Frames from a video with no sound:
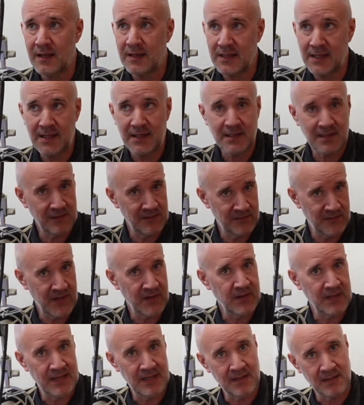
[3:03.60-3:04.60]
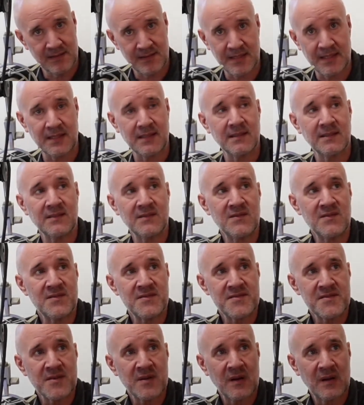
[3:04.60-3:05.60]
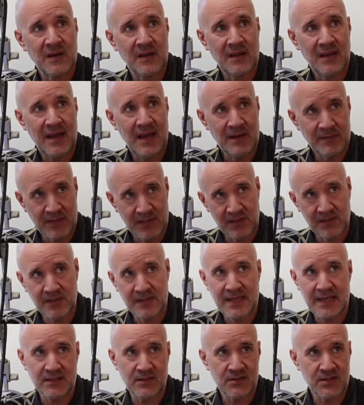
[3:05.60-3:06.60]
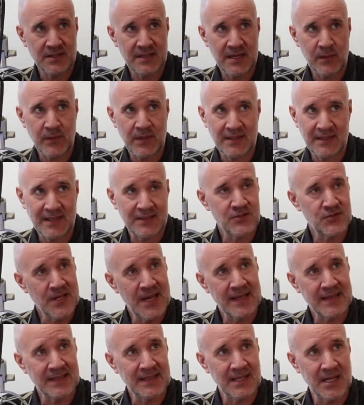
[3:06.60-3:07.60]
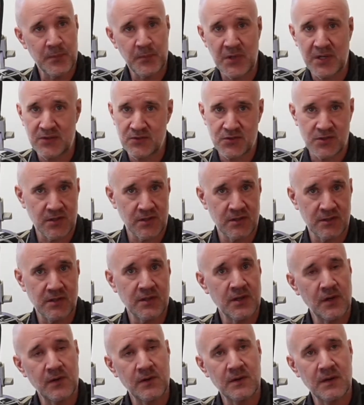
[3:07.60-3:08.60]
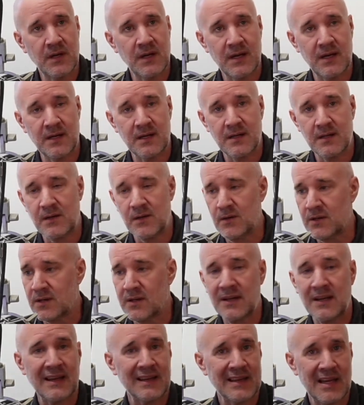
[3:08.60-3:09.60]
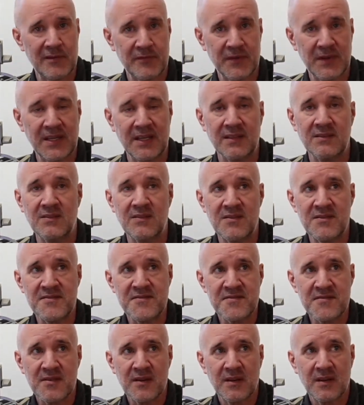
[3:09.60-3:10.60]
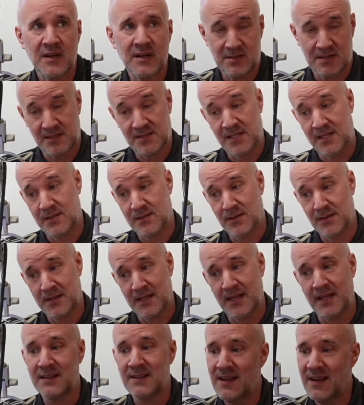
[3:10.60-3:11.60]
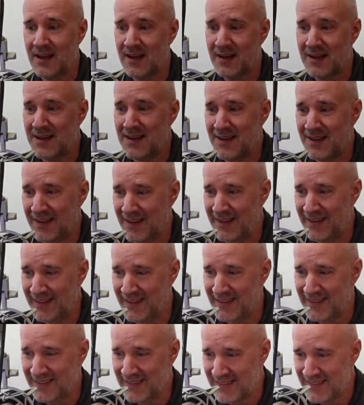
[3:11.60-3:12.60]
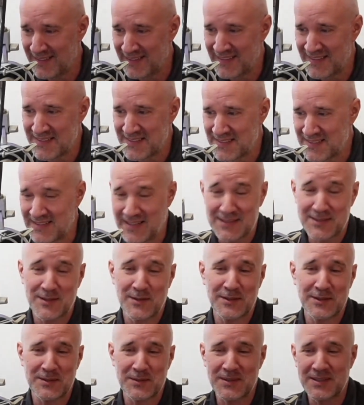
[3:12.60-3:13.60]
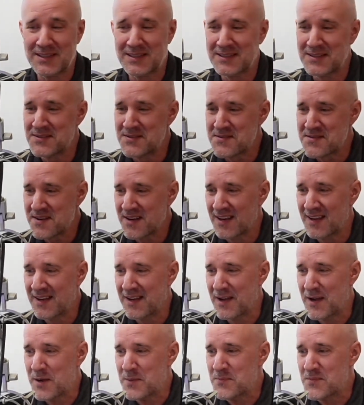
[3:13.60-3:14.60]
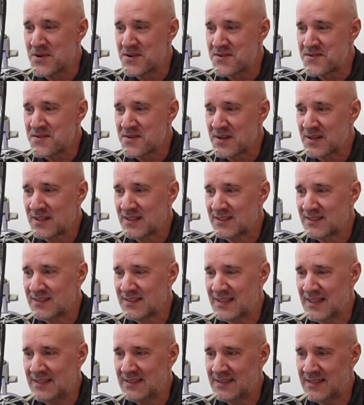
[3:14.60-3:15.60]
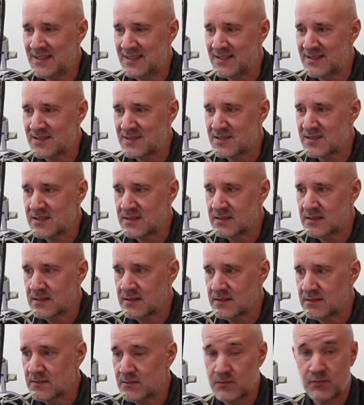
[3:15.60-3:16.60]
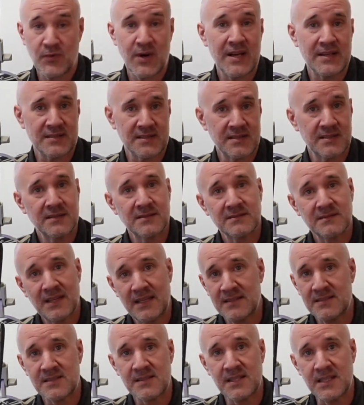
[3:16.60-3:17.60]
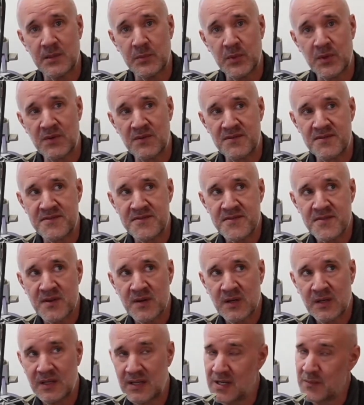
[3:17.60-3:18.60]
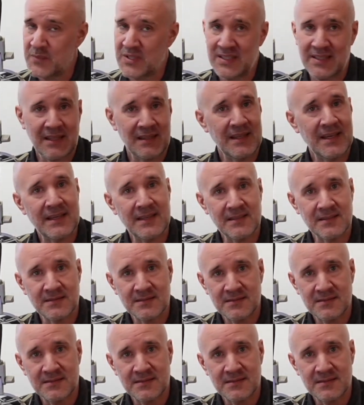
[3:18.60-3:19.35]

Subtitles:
eating very healthy, having good energy that way, not jacking up on sugar or coke or caffeine. I was going to say cocaine. Not during the week. Then there's rest and sleep. I'm in LA.